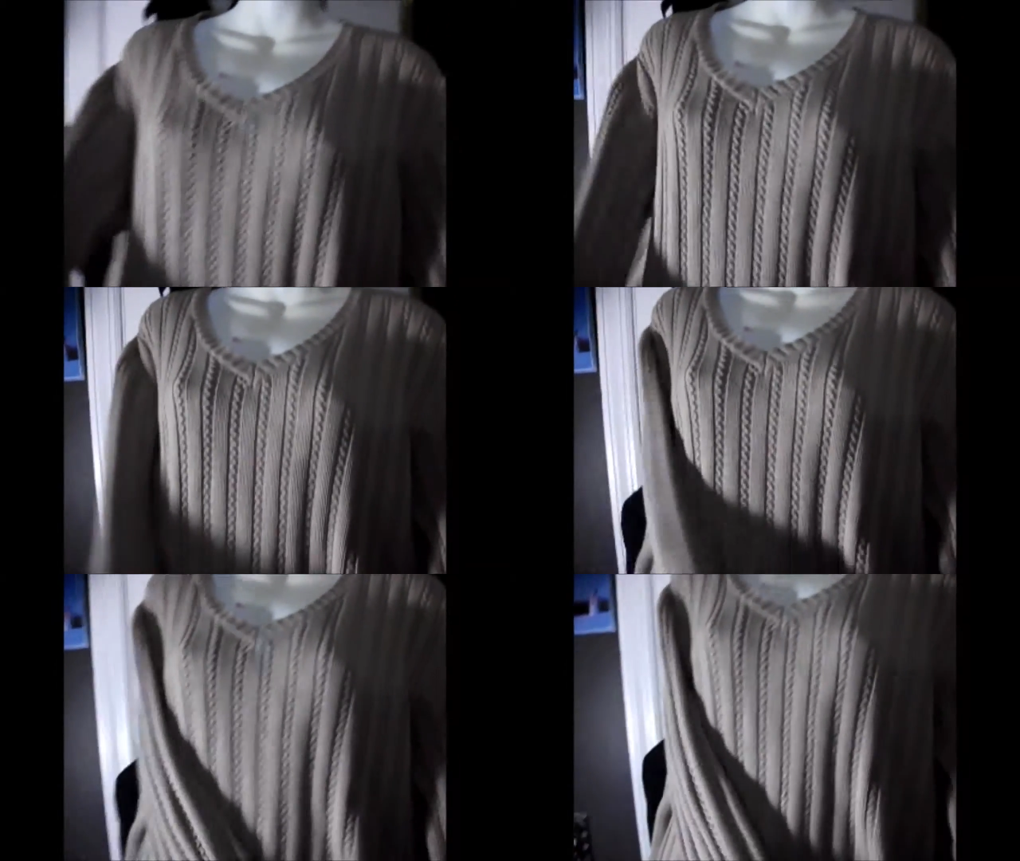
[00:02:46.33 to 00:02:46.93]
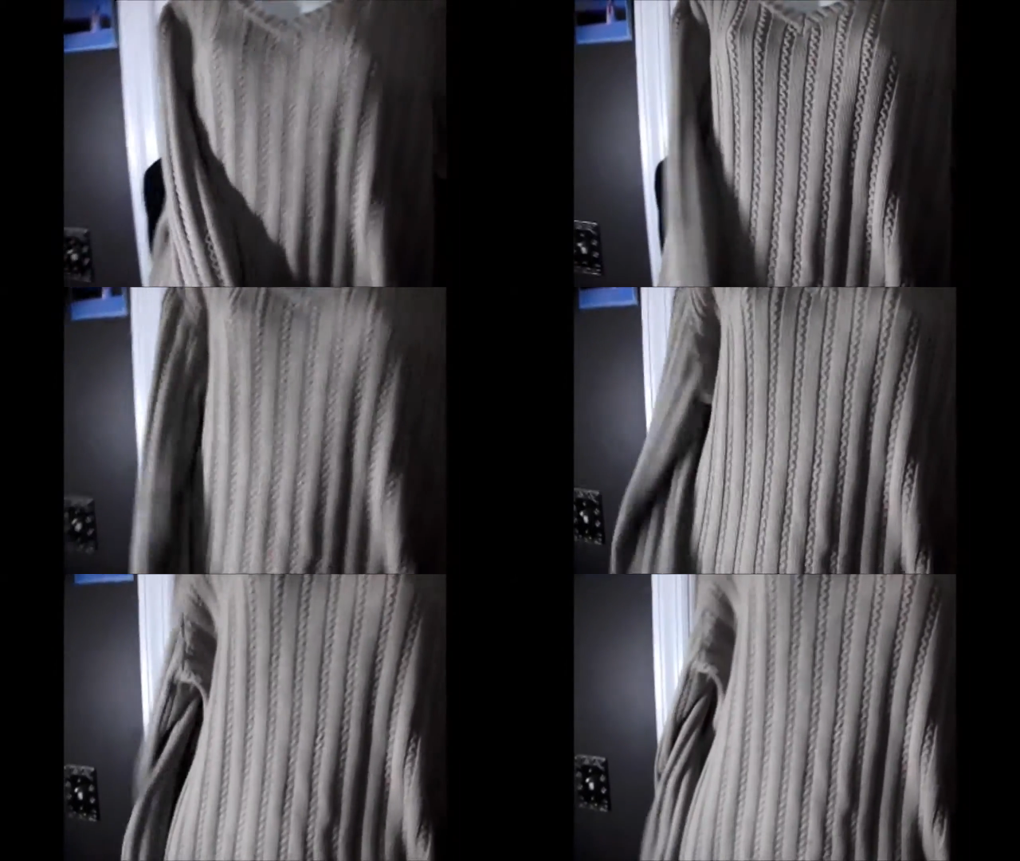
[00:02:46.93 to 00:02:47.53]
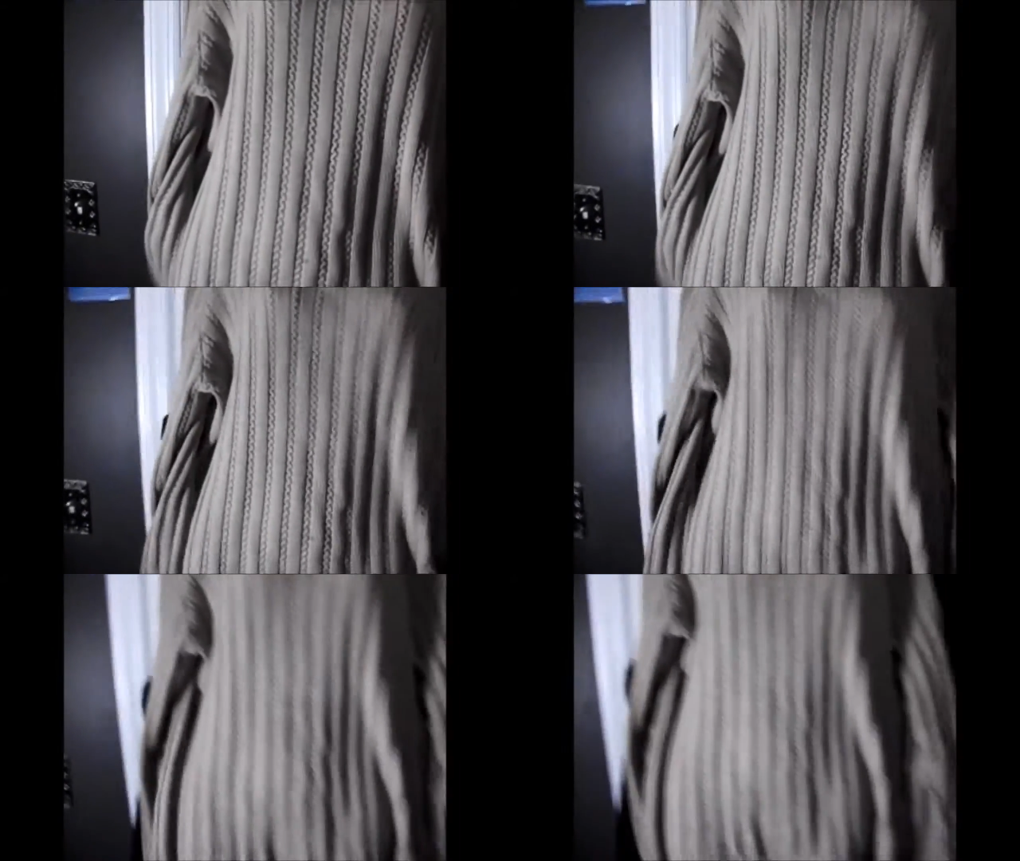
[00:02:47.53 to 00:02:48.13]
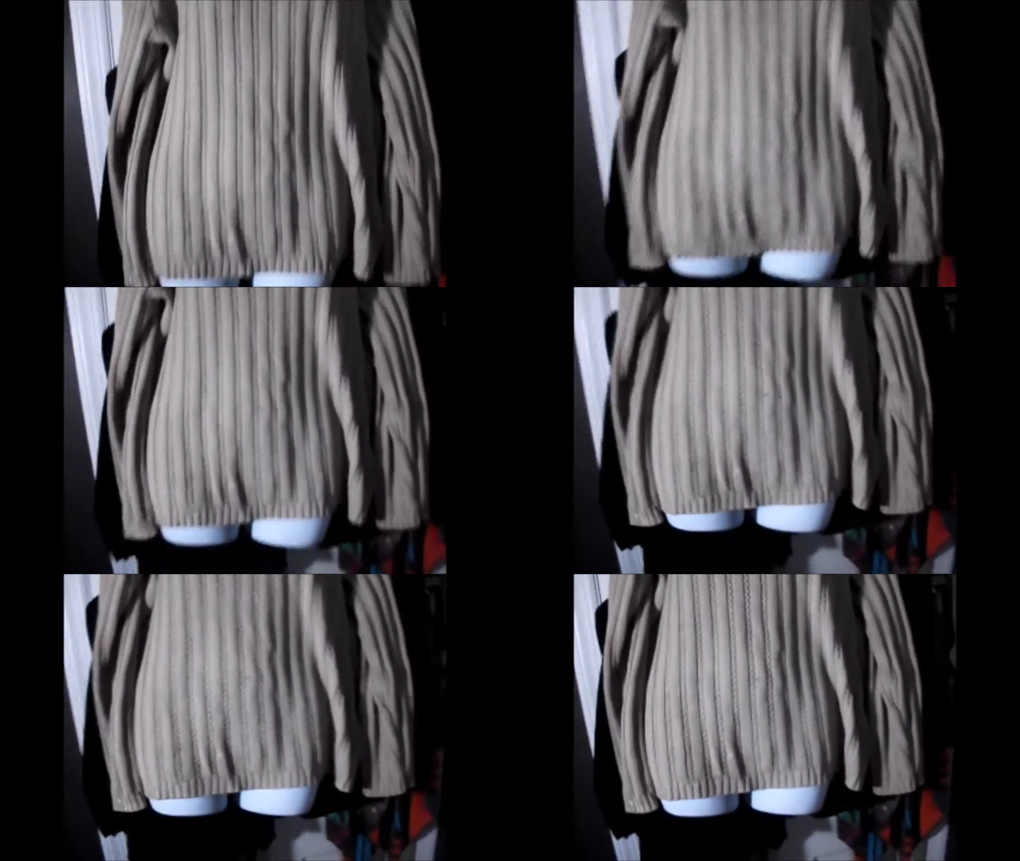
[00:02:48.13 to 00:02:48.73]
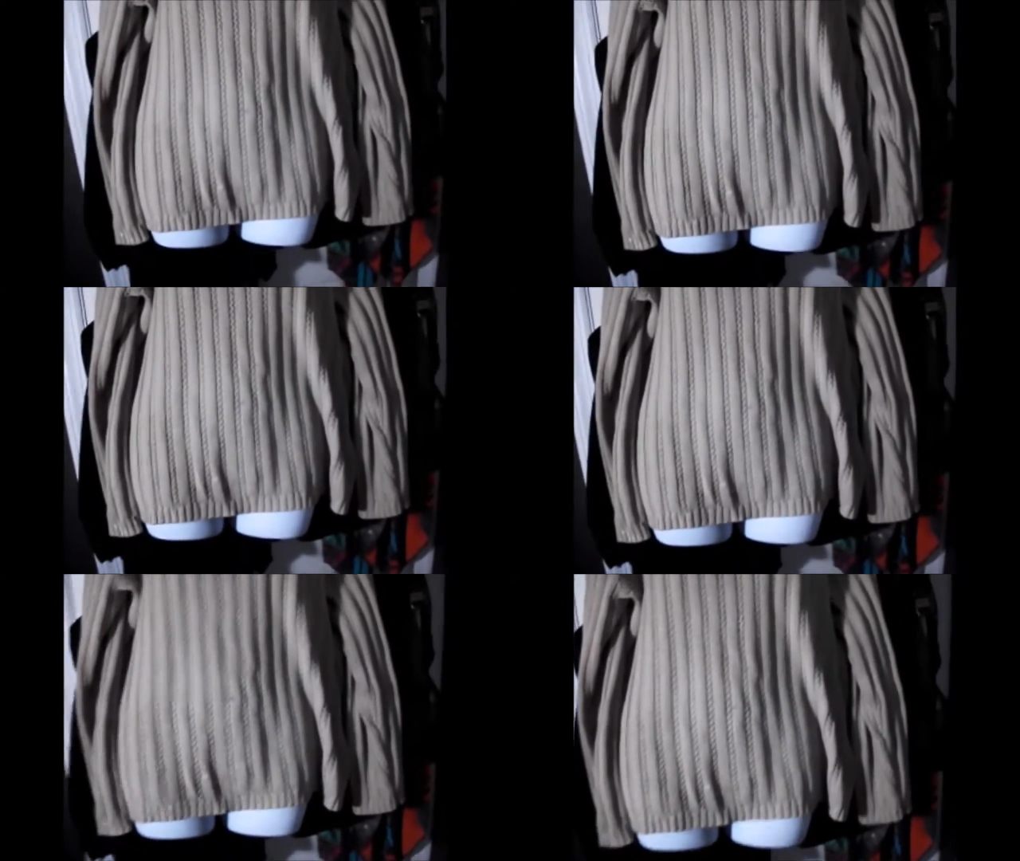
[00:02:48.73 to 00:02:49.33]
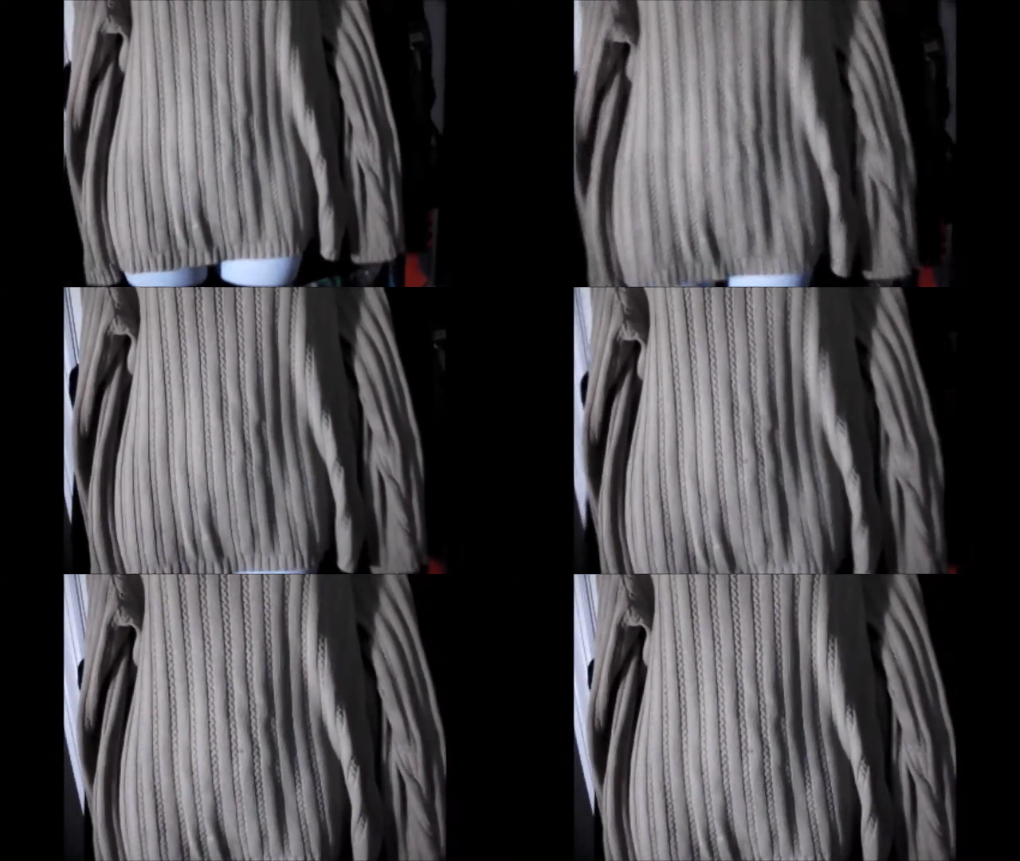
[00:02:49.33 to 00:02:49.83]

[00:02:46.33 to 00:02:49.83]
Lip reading: No face is visible, so there are no lips to read.